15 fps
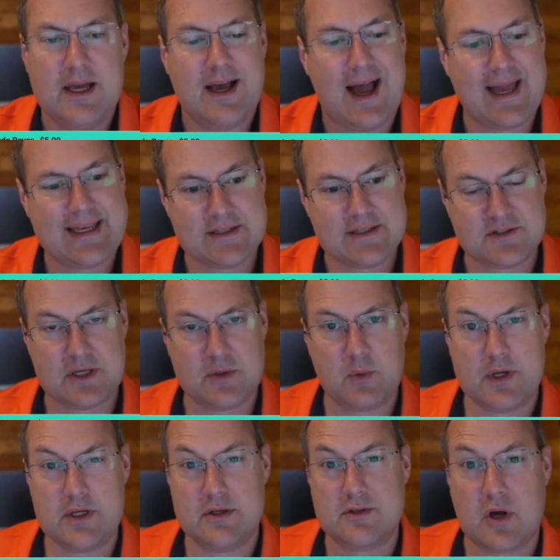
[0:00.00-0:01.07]
I can see what
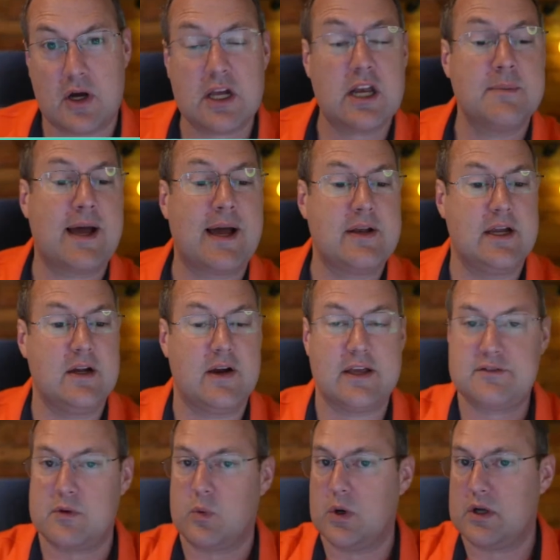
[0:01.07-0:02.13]
you're talking about here as
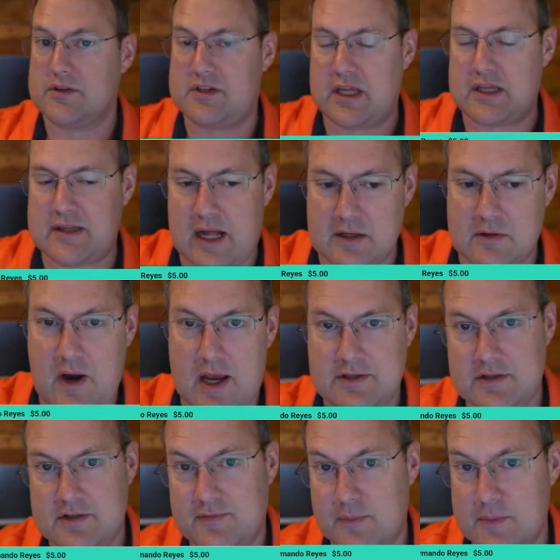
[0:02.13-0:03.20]
the world
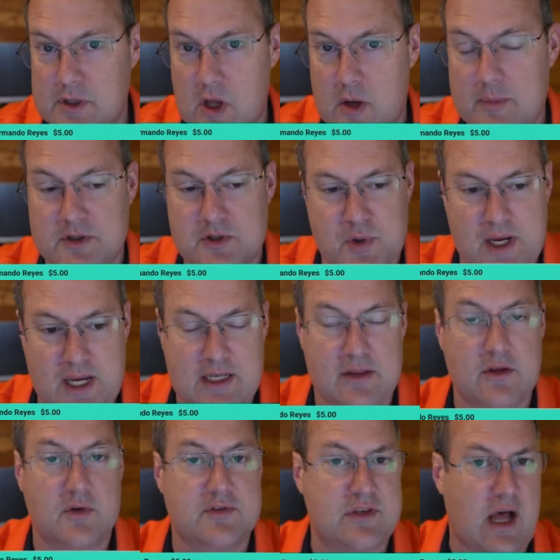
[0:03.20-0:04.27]
de-dollarizes from global trade and
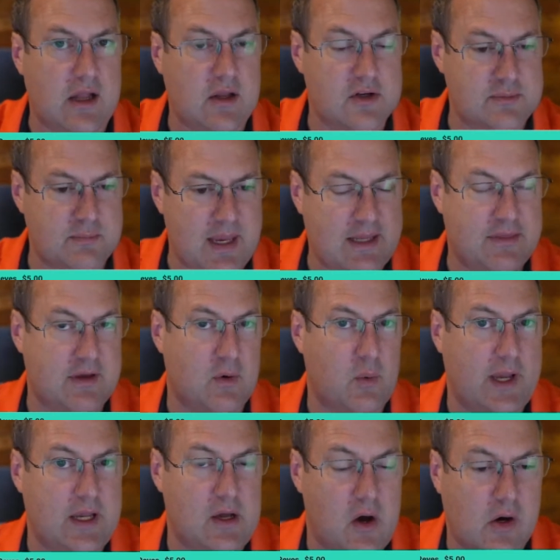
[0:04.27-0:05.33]
those dollars make their way
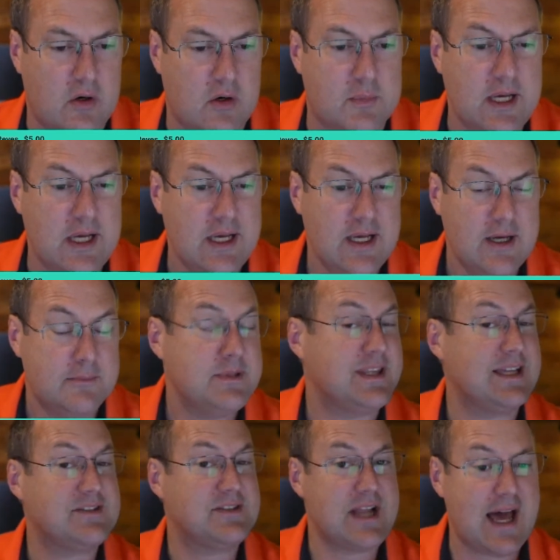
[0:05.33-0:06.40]
home. But
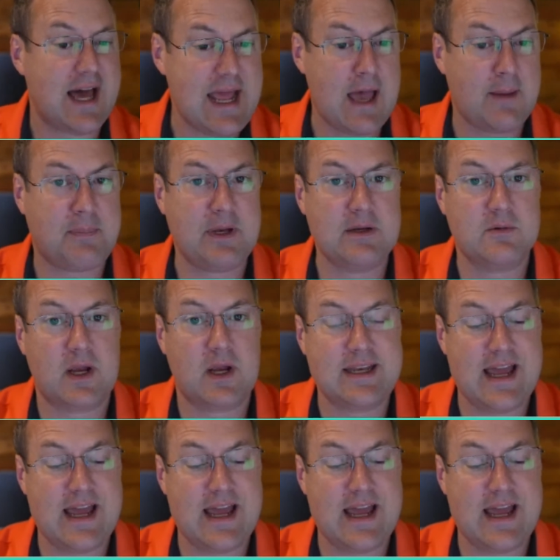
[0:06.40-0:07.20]
that's not happening right now.